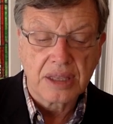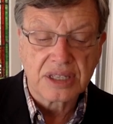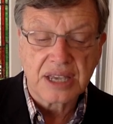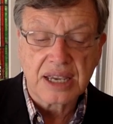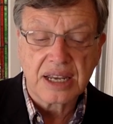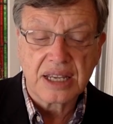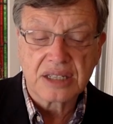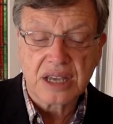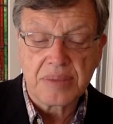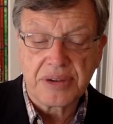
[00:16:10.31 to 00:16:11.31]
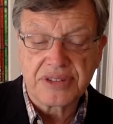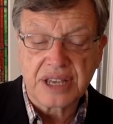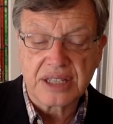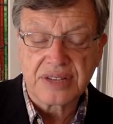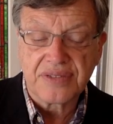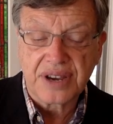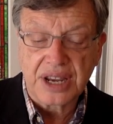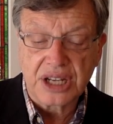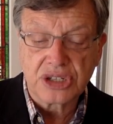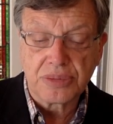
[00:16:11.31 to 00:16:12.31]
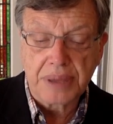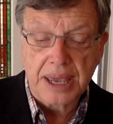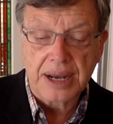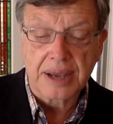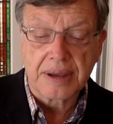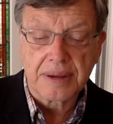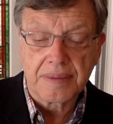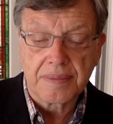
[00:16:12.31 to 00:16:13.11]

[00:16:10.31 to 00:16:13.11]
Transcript: The second has come as a financial panic,